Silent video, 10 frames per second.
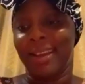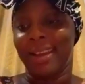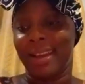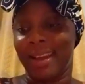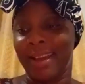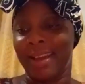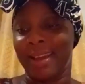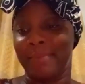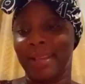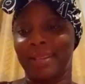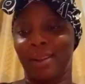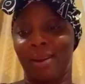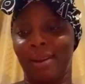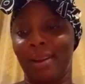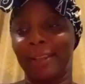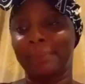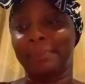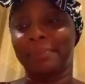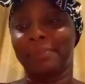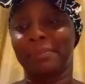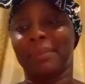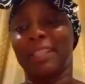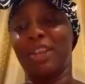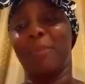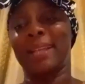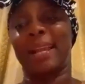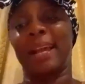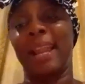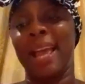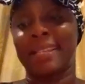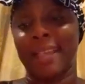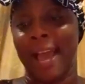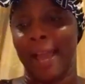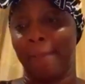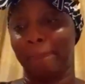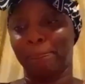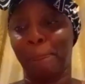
eh, mercy Lord. You must cleanse her